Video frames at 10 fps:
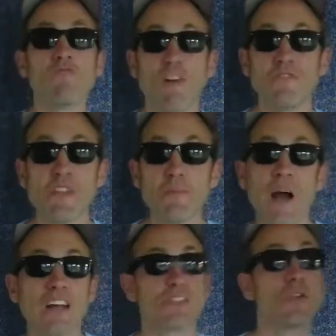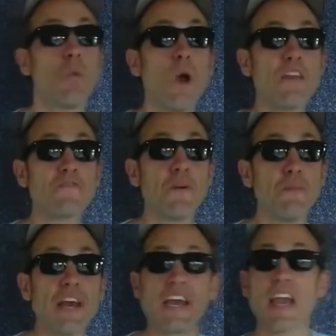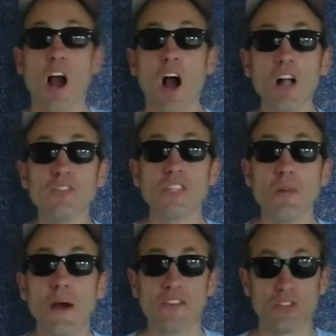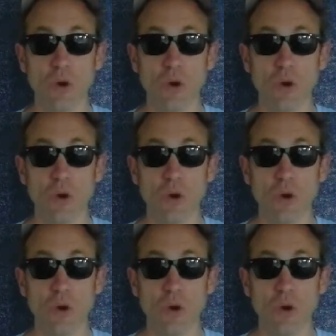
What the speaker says: Run for the bus. Wait for me. Onto the bus.